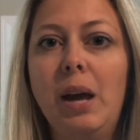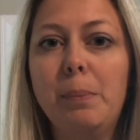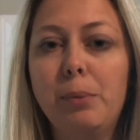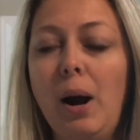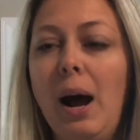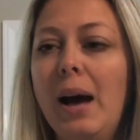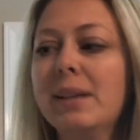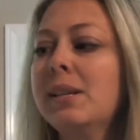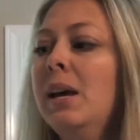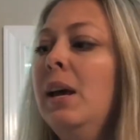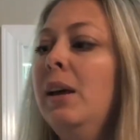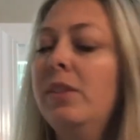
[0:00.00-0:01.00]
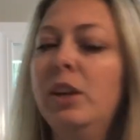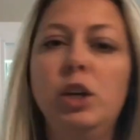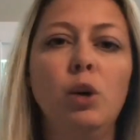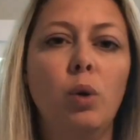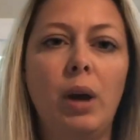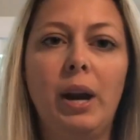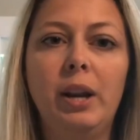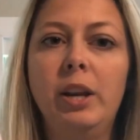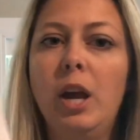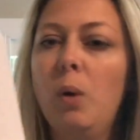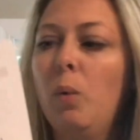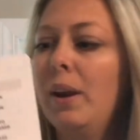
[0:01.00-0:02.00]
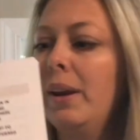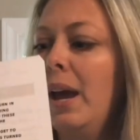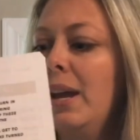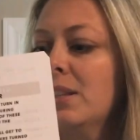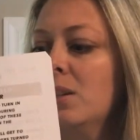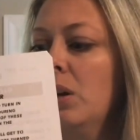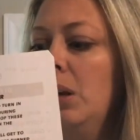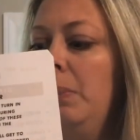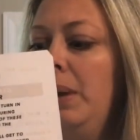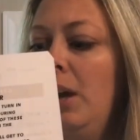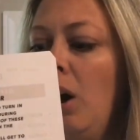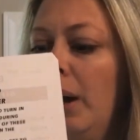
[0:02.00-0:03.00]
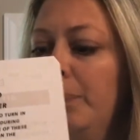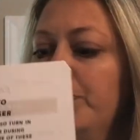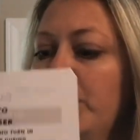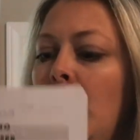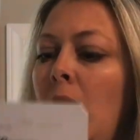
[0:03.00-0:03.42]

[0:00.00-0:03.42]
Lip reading: that prize, then you will kind of know what day it's going to be on.